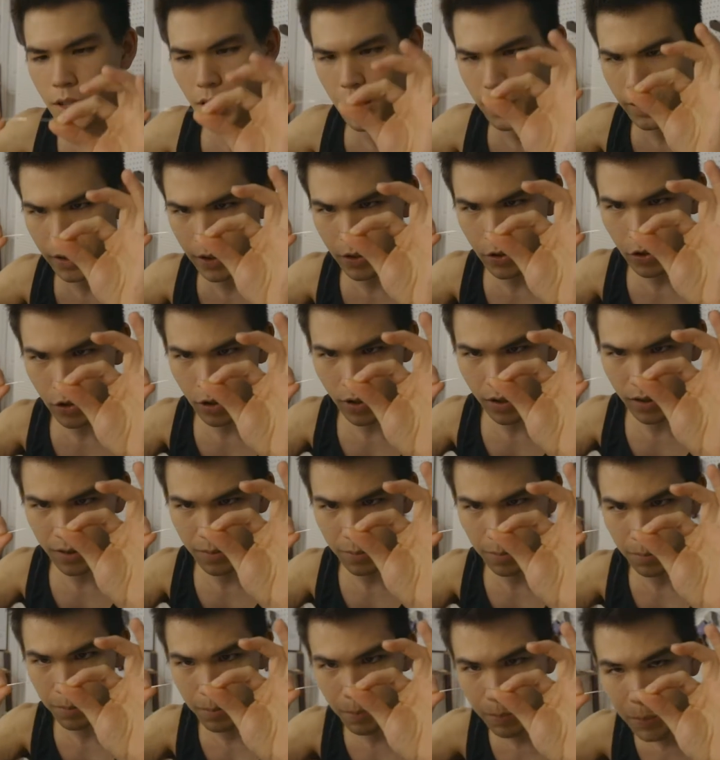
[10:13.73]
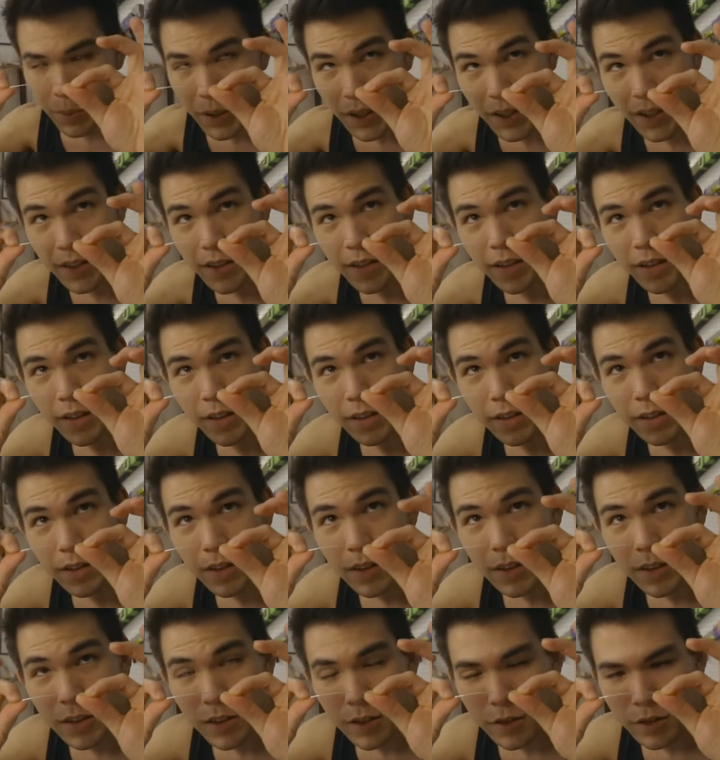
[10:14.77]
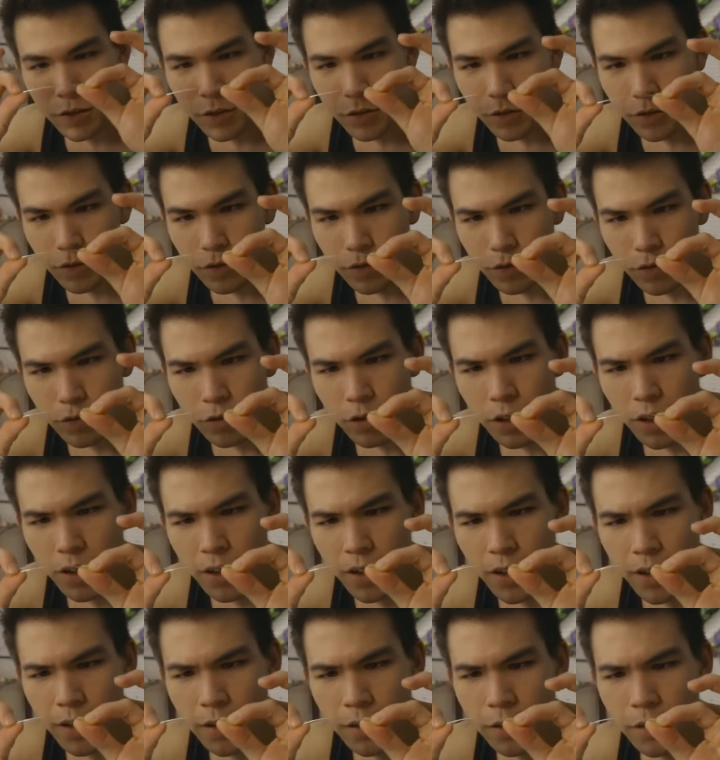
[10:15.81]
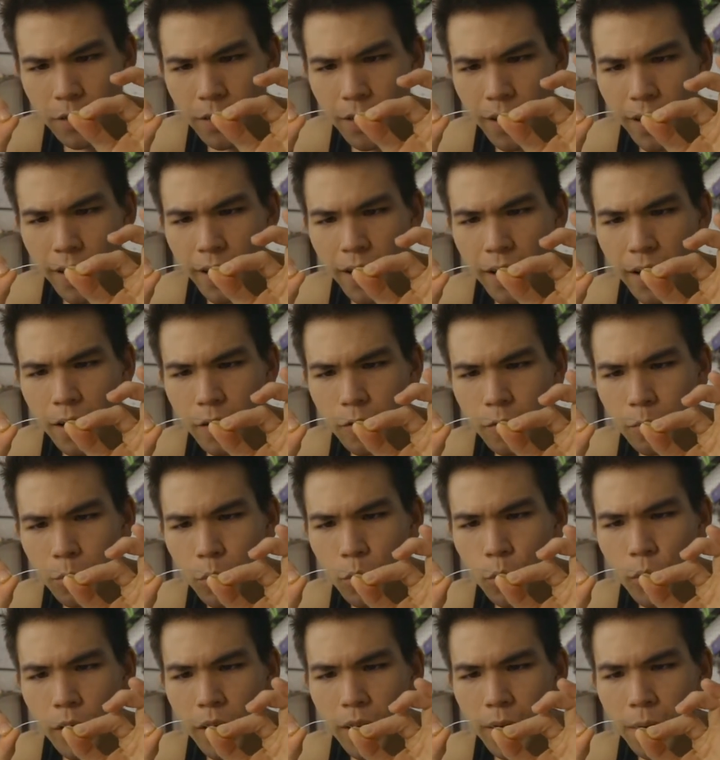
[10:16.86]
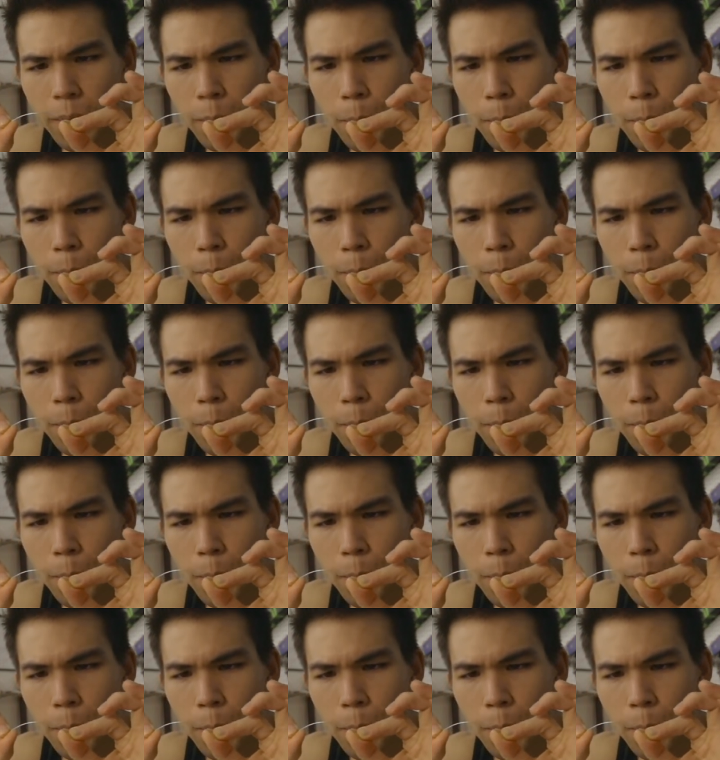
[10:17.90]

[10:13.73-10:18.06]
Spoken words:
and then try and bend it right on that half point.